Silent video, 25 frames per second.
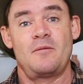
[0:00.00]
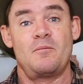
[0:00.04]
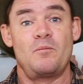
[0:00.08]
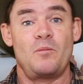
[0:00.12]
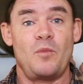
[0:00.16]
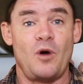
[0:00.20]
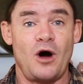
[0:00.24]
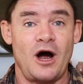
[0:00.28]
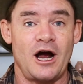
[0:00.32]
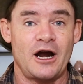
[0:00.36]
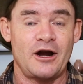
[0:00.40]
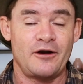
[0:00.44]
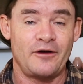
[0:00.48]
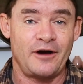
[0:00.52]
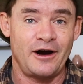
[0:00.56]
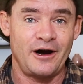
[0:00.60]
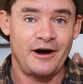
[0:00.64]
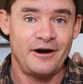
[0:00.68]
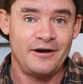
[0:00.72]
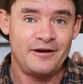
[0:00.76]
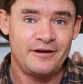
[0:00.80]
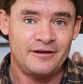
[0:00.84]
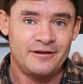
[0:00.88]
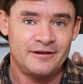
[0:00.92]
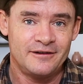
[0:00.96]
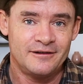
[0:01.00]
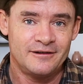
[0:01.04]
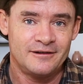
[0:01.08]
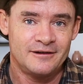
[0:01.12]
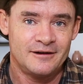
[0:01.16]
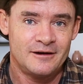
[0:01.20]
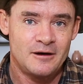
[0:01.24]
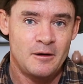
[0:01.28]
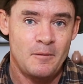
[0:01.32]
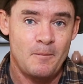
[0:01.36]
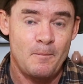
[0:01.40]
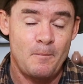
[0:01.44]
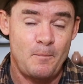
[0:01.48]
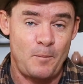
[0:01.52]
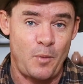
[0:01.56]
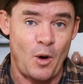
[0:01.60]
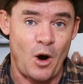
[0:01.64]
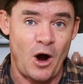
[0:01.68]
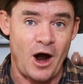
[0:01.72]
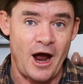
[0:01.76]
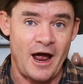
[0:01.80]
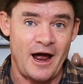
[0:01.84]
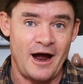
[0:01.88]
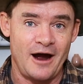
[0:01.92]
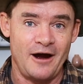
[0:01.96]
micro
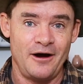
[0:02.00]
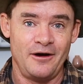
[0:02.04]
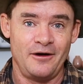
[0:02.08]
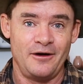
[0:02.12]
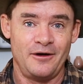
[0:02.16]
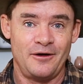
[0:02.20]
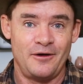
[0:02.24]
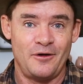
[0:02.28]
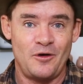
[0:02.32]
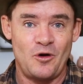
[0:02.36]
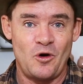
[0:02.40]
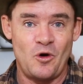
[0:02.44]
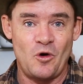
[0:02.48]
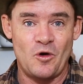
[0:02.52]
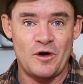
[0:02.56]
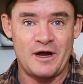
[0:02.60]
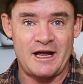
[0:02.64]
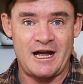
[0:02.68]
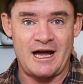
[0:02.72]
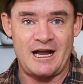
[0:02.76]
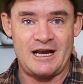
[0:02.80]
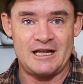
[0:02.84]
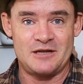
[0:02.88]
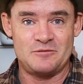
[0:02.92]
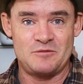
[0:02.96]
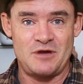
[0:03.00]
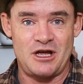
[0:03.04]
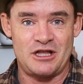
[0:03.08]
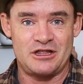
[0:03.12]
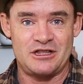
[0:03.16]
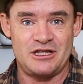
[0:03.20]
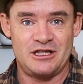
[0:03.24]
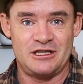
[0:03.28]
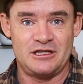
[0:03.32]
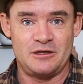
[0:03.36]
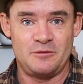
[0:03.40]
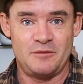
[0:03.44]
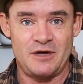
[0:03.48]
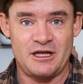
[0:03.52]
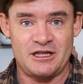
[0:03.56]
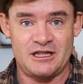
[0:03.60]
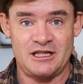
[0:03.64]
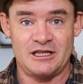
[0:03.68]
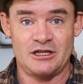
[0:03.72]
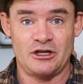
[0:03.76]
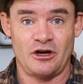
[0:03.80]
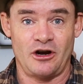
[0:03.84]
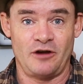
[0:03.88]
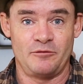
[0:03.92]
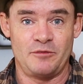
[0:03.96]
bio organic method, the
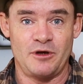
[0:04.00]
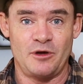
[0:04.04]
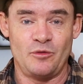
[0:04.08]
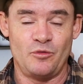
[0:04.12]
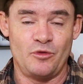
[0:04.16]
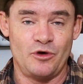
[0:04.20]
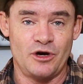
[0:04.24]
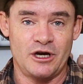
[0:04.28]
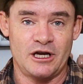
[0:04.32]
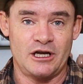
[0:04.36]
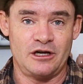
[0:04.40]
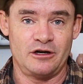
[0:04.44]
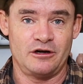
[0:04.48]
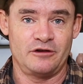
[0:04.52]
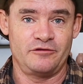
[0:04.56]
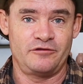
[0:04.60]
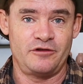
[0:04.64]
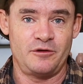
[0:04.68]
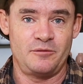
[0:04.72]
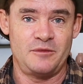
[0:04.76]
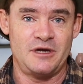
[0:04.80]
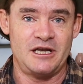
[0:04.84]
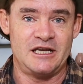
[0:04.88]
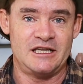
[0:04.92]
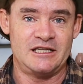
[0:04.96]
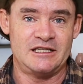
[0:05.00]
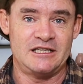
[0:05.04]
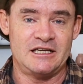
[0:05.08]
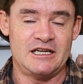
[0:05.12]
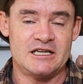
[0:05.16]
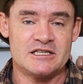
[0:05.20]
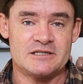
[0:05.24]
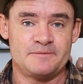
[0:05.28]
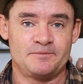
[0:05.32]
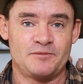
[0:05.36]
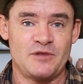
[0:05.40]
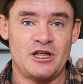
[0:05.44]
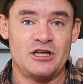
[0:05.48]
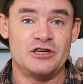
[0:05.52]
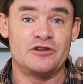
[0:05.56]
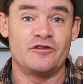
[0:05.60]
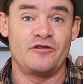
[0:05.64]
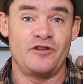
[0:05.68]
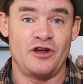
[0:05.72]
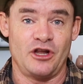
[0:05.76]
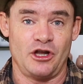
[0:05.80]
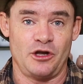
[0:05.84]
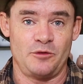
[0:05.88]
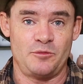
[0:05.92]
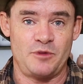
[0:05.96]
method that I've been working on for many years and
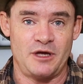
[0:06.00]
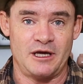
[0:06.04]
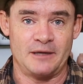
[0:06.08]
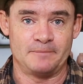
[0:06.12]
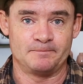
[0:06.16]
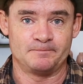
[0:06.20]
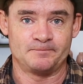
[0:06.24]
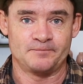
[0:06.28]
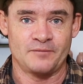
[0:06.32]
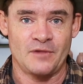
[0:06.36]
developing.